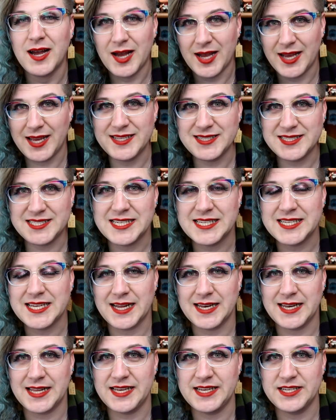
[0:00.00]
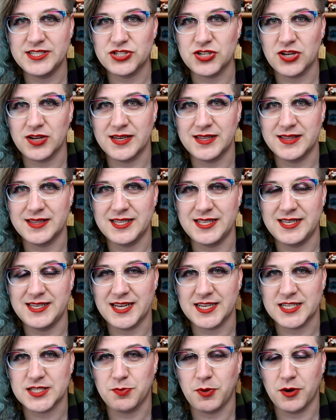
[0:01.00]
It did kind of hinge on the
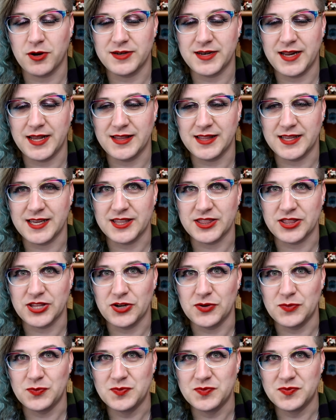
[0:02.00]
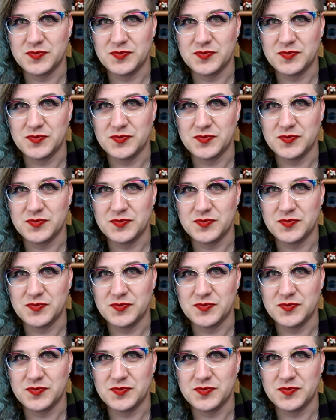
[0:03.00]
next part nailing it, though.